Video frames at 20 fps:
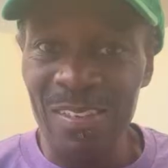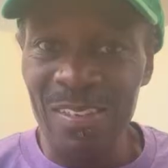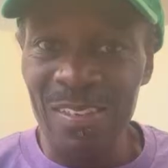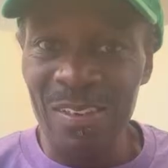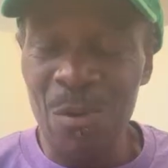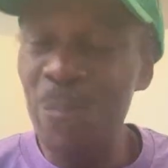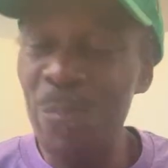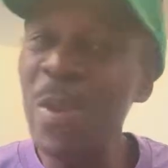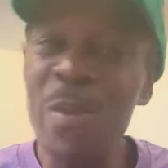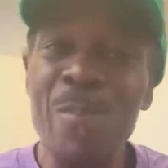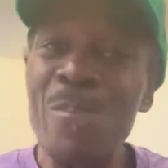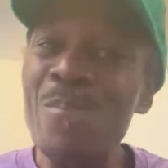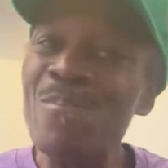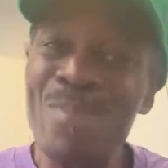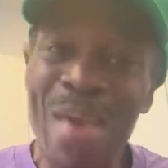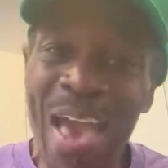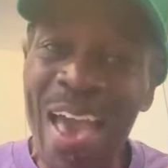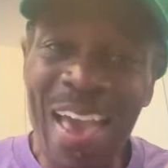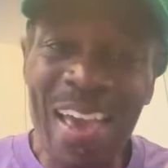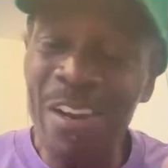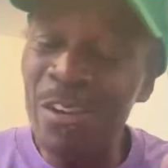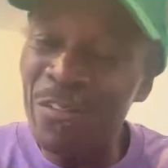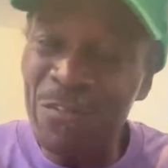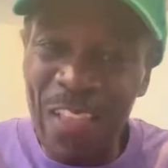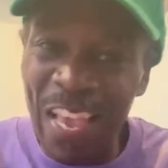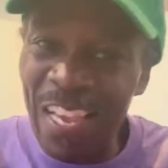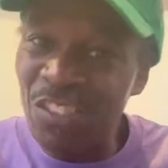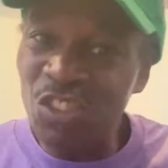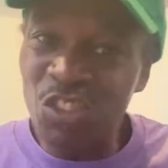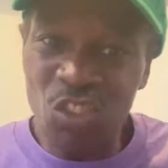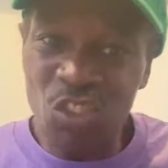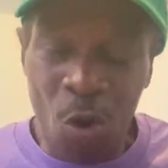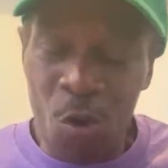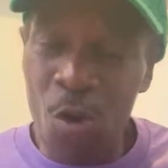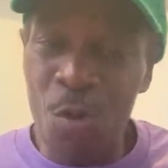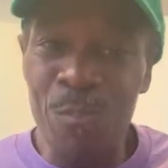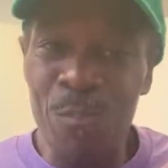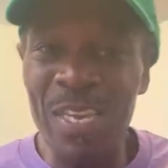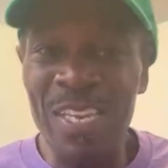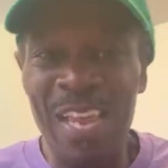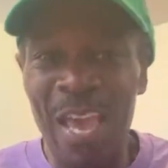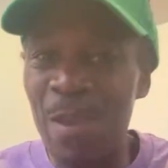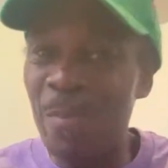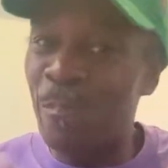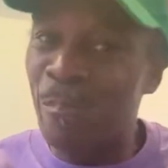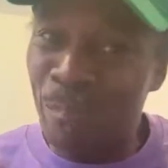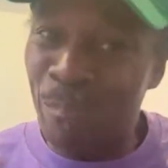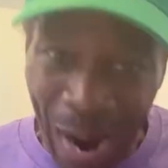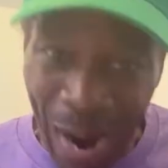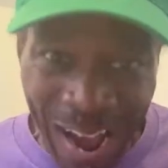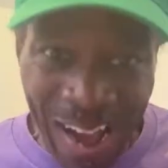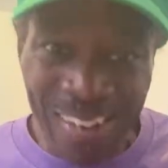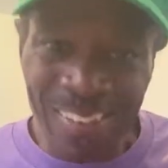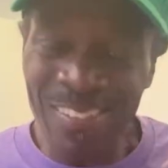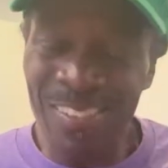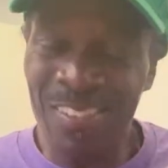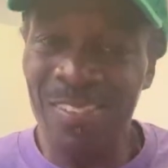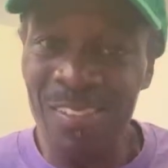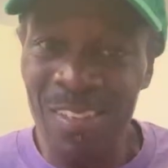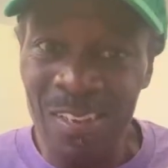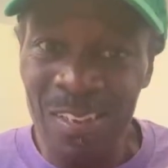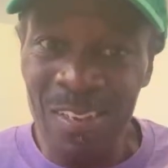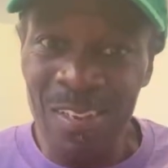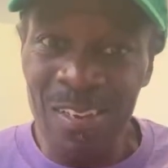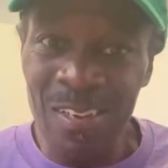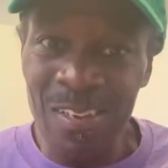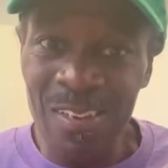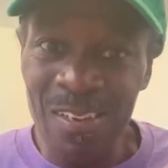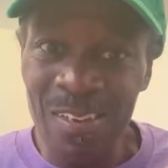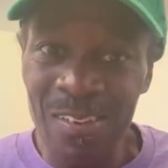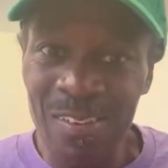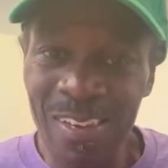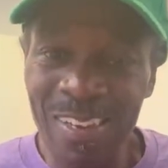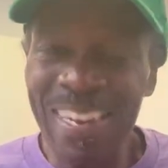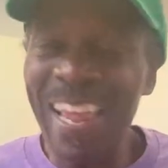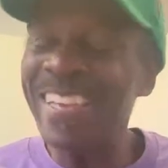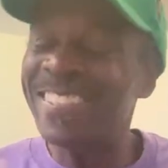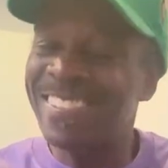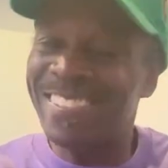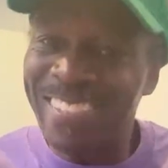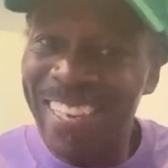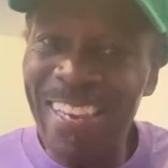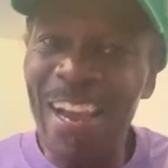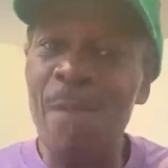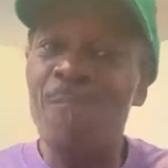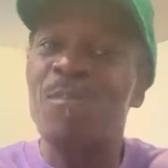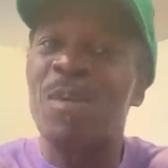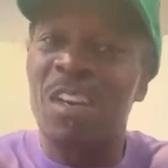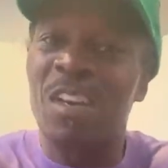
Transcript: Don't be mad if they showing me they box. Nigga, they see I'm